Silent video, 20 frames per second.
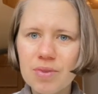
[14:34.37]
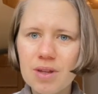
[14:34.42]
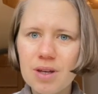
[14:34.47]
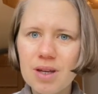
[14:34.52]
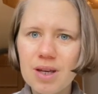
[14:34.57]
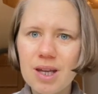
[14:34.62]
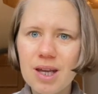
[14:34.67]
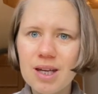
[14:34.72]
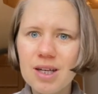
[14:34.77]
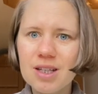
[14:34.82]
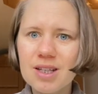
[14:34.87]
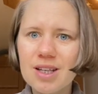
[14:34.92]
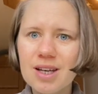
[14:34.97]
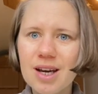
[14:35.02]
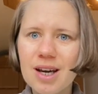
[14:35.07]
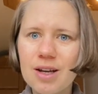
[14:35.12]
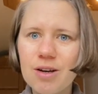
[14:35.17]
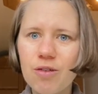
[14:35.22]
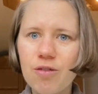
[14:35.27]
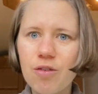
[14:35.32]
and then it
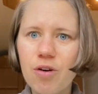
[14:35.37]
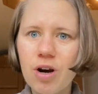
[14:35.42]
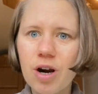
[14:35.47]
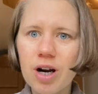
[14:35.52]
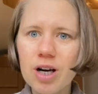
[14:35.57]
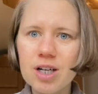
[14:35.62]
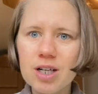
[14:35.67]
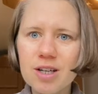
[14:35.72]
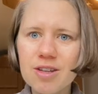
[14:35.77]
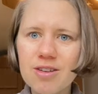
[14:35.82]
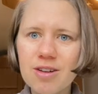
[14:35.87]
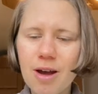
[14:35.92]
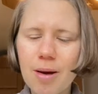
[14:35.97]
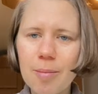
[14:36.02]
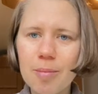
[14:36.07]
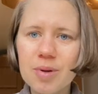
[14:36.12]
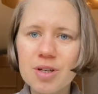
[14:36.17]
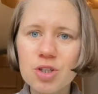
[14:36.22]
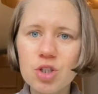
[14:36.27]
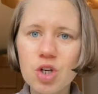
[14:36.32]
kind of hardens
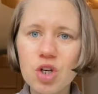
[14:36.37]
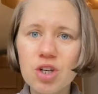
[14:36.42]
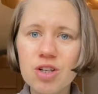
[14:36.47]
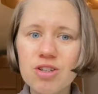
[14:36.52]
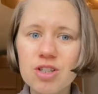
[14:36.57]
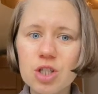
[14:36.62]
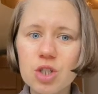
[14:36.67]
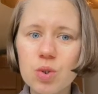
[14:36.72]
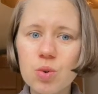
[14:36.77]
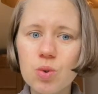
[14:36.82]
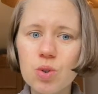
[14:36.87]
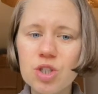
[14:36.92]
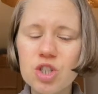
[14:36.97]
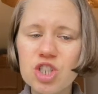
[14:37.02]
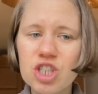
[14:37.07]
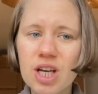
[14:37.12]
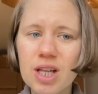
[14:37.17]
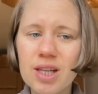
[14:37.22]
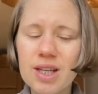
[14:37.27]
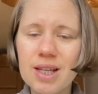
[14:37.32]
up and turns into a
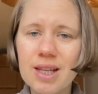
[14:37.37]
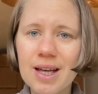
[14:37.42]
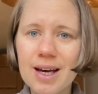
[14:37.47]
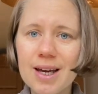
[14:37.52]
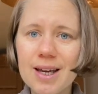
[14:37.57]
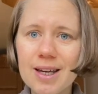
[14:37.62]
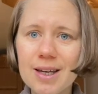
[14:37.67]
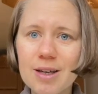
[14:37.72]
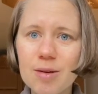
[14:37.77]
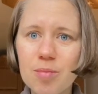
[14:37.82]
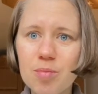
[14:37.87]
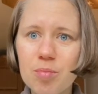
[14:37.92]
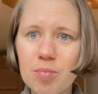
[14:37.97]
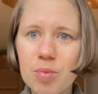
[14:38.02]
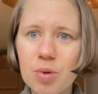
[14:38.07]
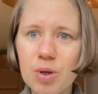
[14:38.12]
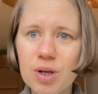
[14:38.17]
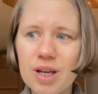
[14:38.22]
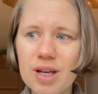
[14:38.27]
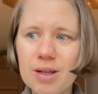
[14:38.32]
jelly-like
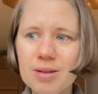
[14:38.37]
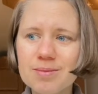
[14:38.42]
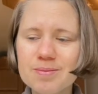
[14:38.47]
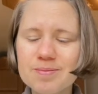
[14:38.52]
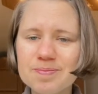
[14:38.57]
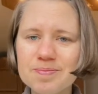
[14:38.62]
pudding.